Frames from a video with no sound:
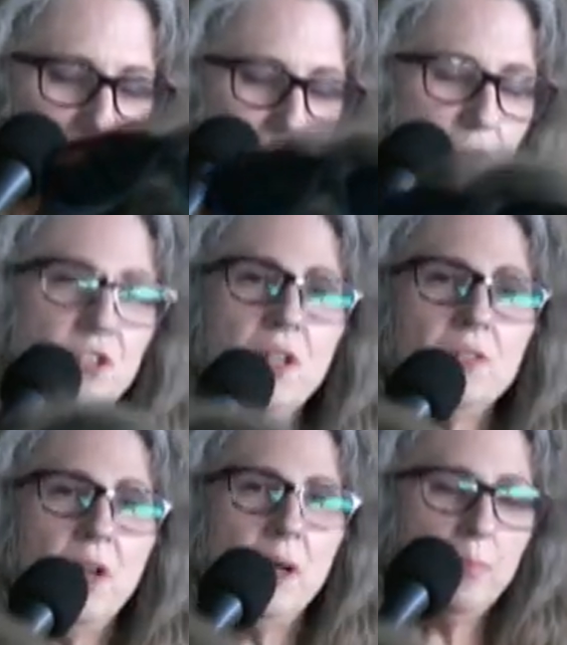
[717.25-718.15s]
you
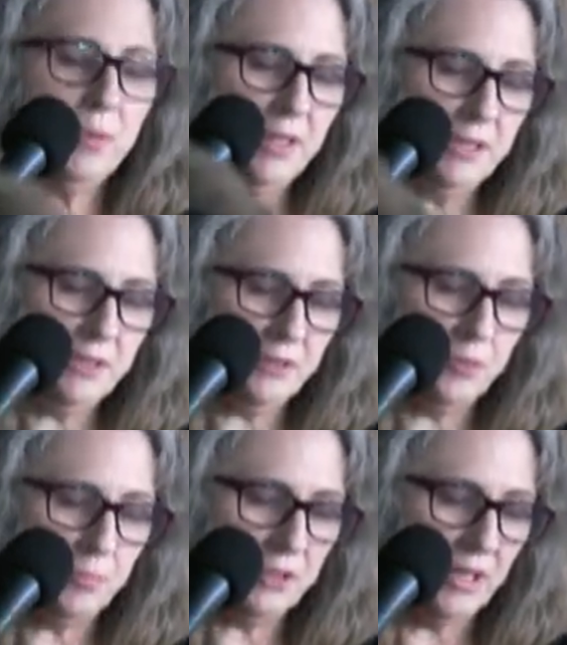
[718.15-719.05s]
shall not be
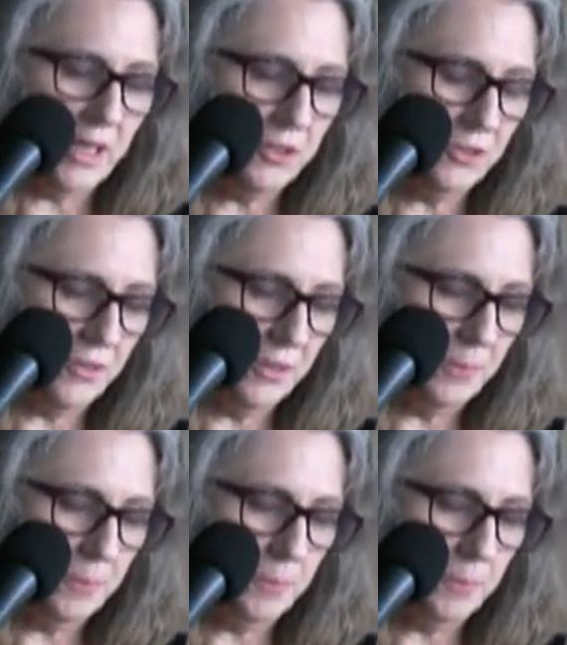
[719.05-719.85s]
dispossessed.